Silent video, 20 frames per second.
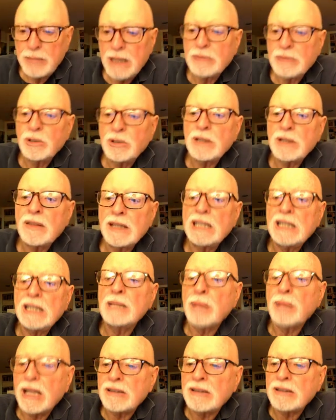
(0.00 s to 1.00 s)
but we're
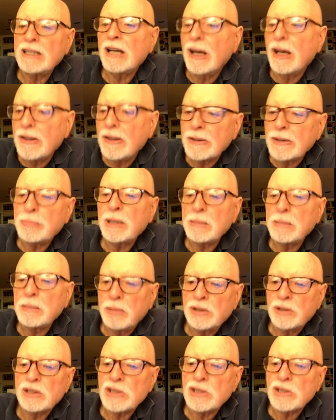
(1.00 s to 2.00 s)
thinking about the other
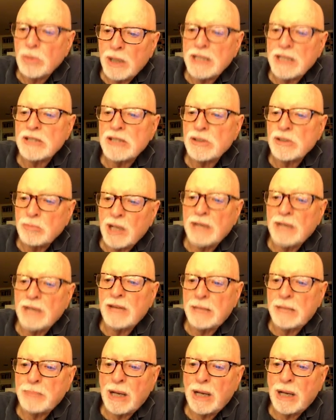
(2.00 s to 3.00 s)
people in the 20s who might
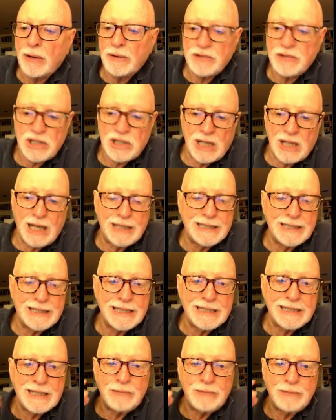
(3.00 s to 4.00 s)
have had power if Stalin
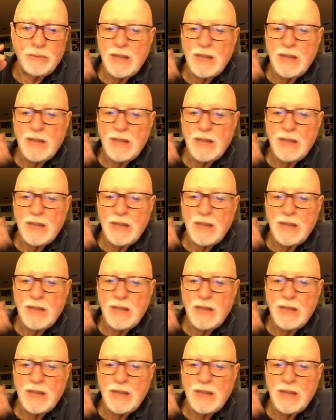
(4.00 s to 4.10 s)
didn't,